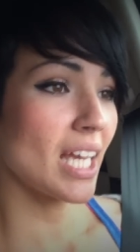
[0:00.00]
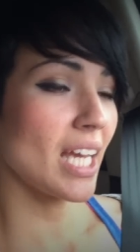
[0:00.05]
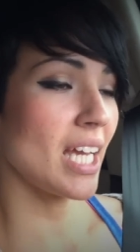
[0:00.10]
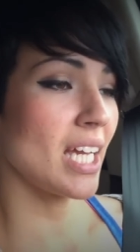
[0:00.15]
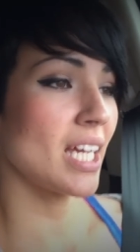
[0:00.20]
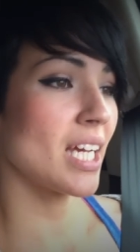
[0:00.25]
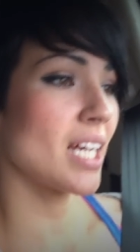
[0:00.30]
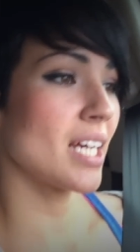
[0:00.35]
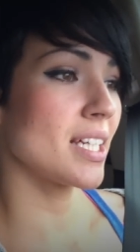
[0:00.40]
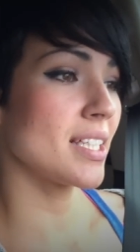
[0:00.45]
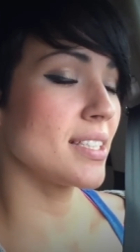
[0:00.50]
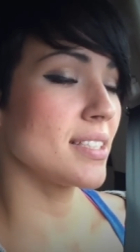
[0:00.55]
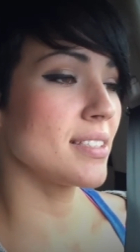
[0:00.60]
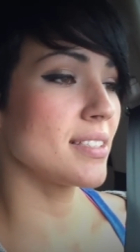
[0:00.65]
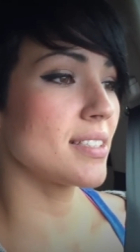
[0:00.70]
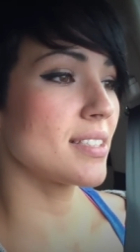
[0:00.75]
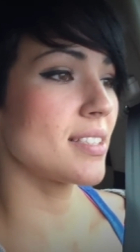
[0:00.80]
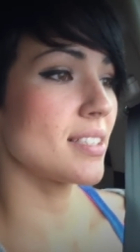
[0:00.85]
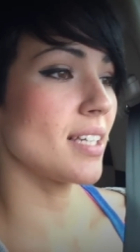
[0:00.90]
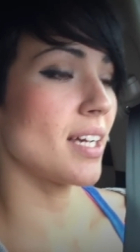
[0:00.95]

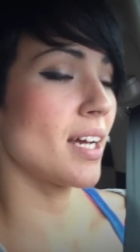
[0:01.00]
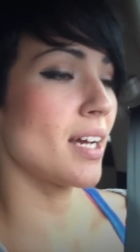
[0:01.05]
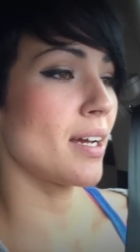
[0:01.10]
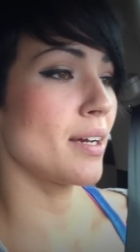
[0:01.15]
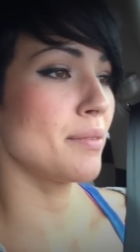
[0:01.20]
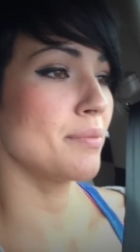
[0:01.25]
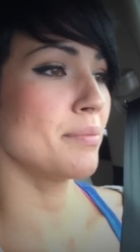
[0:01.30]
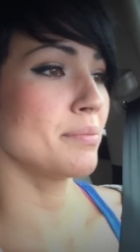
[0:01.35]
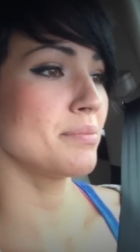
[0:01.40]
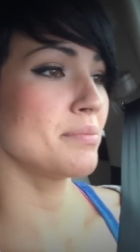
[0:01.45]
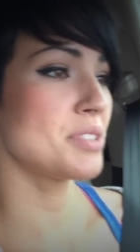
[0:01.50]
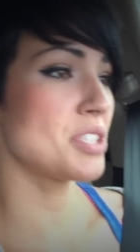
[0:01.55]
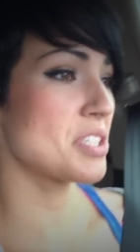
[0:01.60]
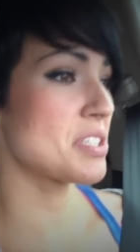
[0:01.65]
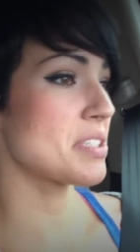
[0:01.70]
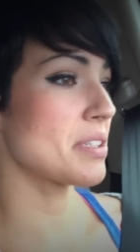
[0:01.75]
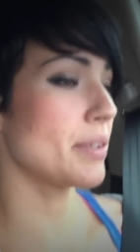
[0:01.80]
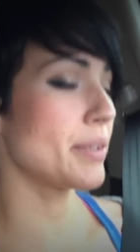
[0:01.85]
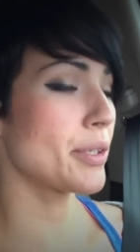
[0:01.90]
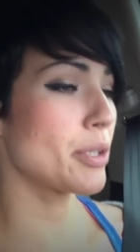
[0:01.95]
and um,
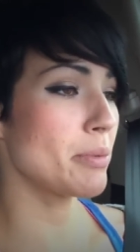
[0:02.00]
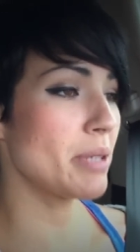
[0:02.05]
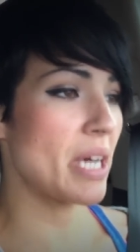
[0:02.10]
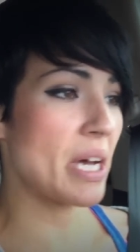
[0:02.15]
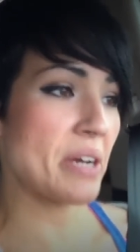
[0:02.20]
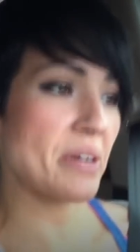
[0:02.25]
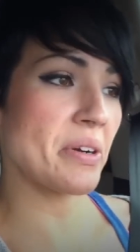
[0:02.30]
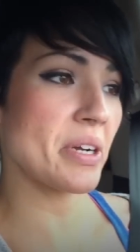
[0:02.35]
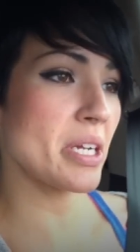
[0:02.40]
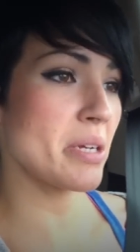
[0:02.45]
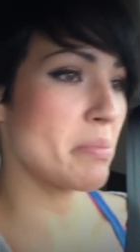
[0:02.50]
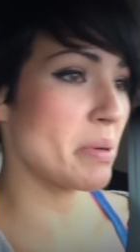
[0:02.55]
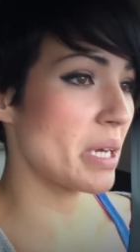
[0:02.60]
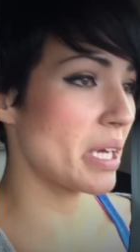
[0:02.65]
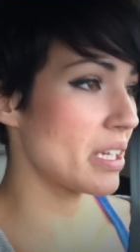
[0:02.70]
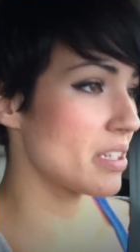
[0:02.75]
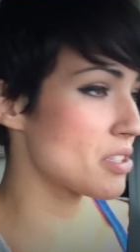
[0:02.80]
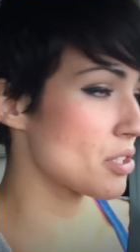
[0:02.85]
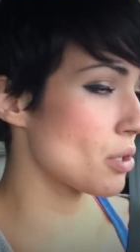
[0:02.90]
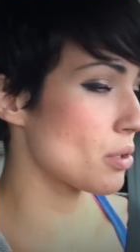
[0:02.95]
just a little bit hungry,
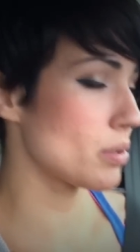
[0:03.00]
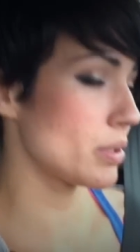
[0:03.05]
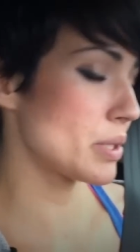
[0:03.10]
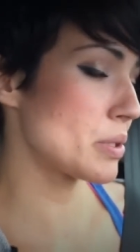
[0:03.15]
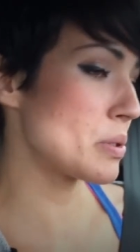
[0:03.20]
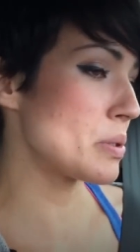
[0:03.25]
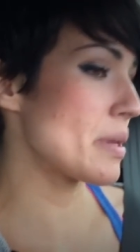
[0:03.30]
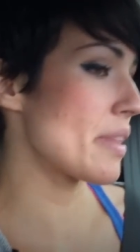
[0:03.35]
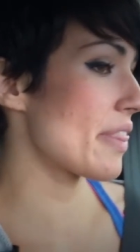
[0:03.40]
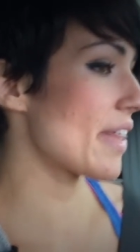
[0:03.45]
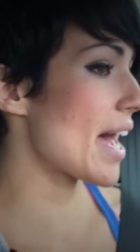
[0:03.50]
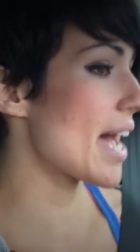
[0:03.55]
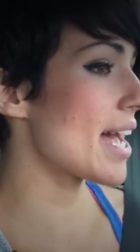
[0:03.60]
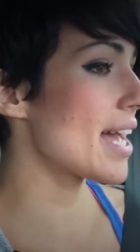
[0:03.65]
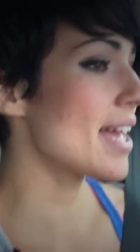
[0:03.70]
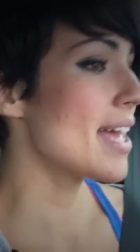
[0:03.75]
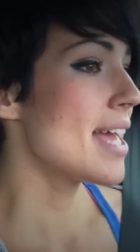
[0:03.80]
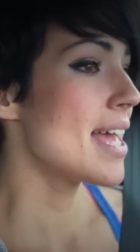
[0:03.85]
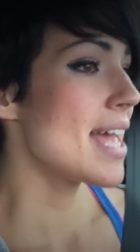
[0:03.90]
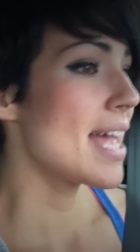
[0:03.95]
but totally cool with
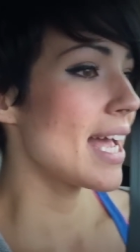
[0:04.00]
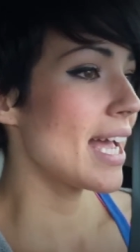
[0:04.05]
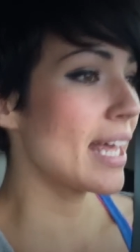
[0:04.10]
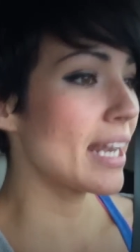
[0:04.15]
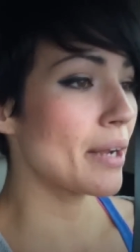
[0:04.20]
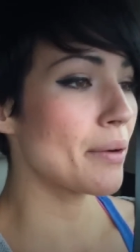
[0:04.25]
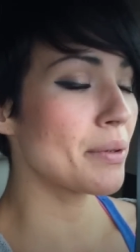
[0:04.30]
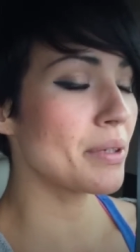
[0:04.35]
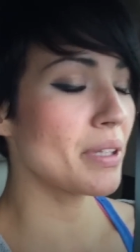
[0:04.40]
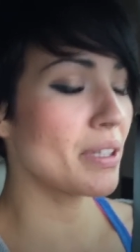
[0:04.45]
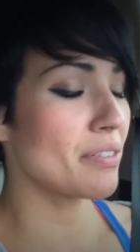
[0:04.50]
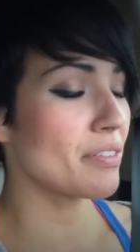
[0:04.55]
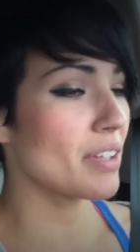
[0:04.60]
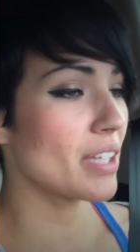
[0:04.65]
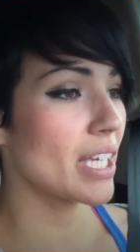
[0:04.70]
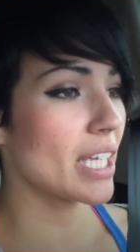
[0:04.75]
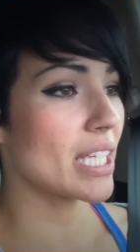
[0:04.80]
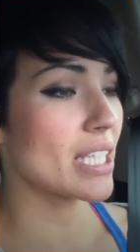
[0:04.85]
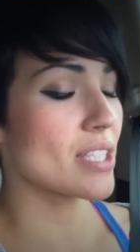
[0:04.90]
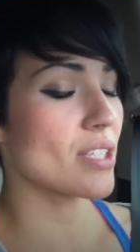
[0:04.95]
that. And I really feel
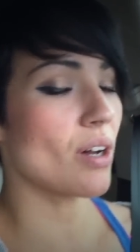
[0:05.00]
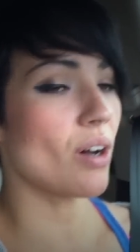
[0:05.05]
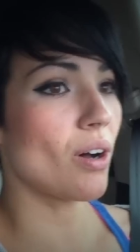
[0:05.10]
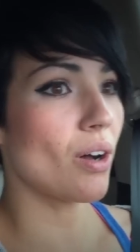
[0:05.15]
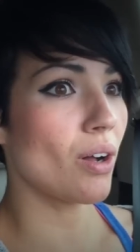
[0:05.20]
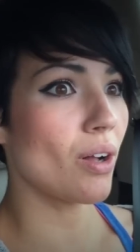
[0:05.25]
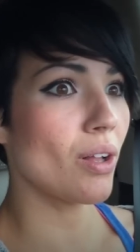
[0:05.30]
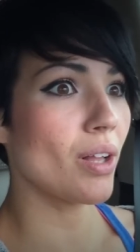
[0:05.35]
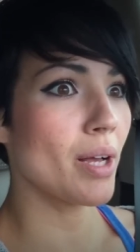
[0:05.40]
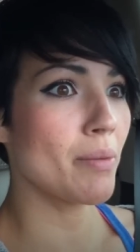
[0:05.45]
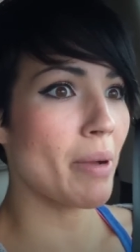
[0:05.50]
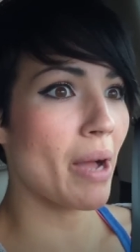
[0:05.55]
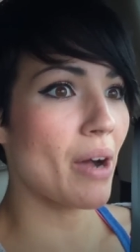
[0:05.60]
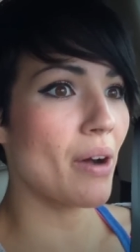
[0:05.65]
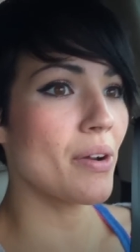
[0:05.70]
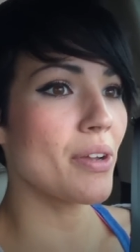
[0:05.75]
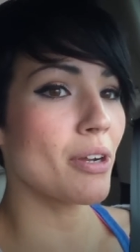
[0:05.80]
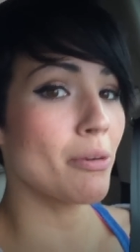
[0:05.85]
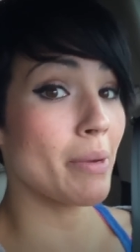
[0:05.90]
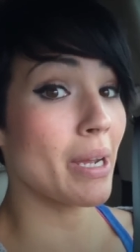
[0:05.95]
like it's all
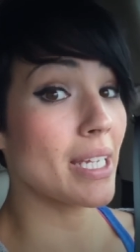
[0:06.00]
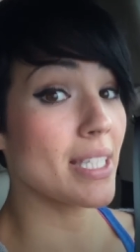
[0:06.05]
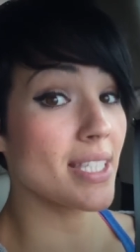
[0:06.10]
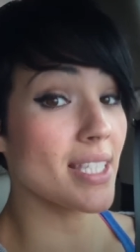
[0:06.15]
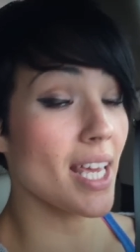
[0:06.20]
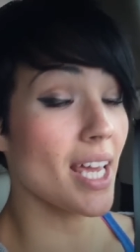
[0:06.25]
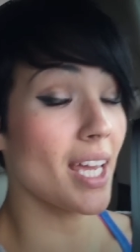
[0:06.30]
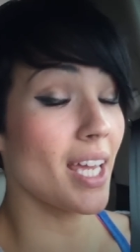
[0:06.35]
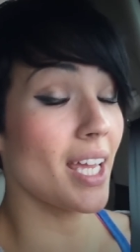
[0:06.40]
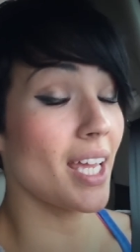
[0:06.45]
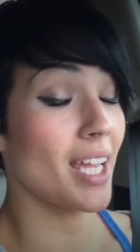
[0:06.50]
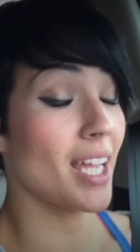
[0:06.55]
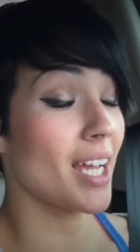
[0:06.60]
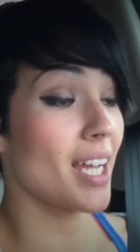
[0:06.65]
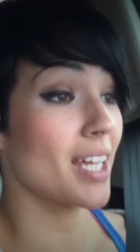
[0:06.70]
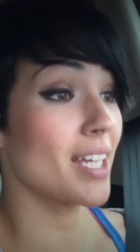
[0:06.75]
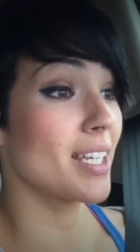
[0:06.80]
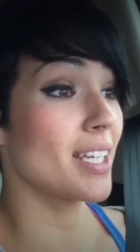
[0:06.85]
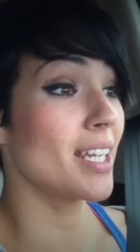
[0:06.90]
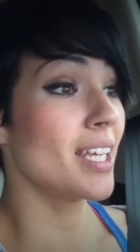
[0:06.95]
about your mindset
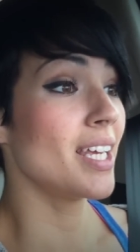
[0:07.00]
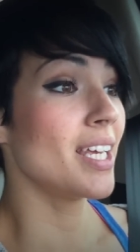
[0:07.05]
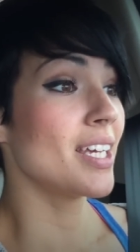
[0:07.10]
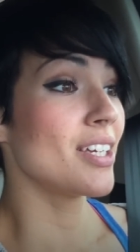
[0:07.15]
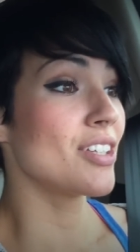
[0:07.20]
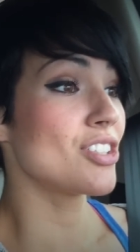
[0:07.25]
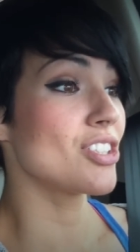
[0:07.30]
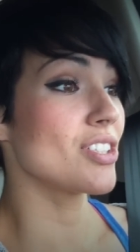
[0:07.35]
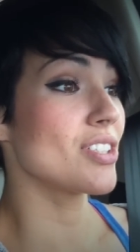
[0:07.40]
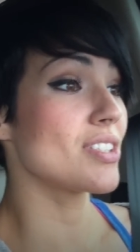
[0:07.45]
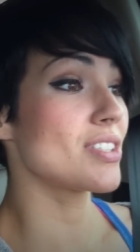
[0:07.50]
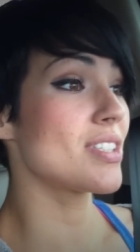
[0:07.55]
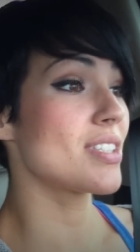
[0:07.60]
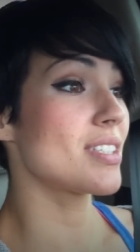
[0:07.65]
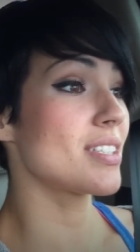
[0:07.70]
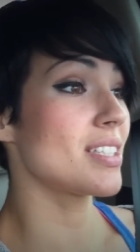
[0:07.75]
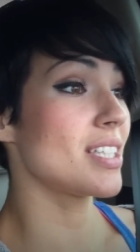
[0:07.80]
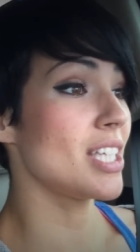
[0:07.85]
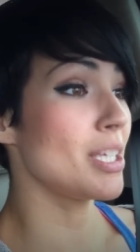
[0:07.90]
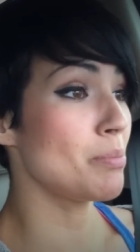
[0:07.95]
and
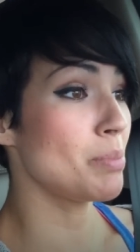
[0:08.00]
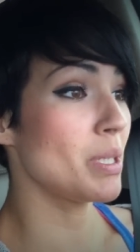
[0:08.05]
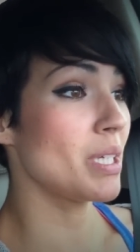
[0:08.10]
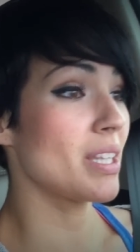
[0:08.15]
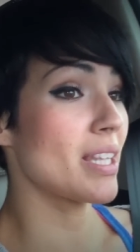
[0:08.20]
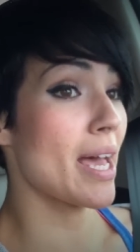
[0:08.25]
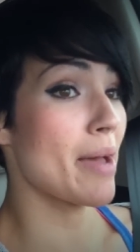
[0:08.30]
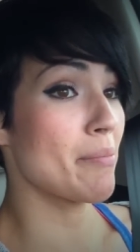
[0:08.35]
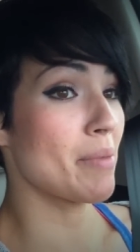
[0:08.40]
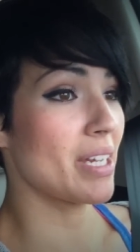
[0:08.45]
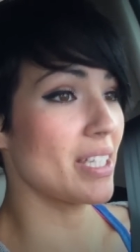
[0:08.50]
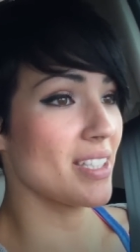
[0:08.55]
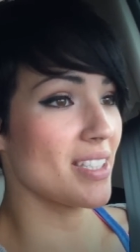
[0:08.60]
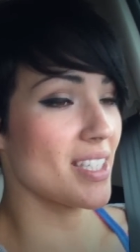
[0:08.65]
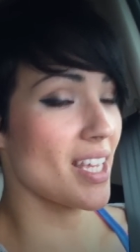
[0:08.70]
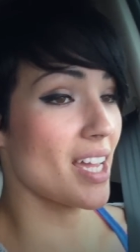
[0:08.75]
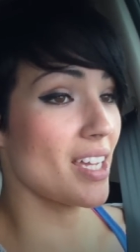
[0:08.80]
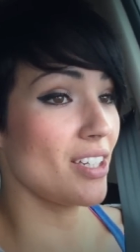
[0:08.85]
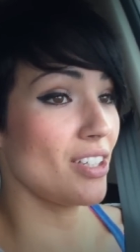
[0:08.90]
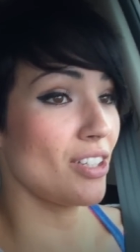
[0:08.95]
just keeping that
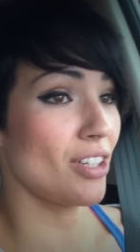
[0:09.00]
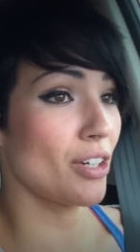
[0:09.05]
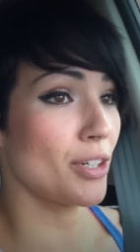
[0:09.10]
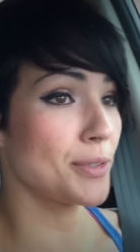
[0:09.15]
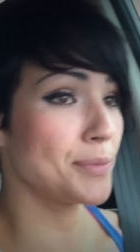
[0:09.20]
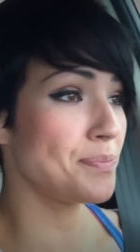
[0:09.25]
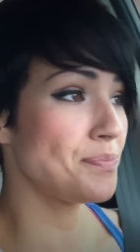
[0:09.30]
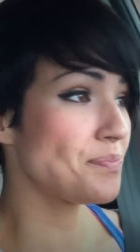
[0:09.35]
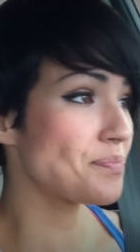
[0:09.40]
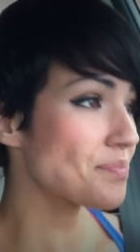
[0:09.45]
mindset, you know,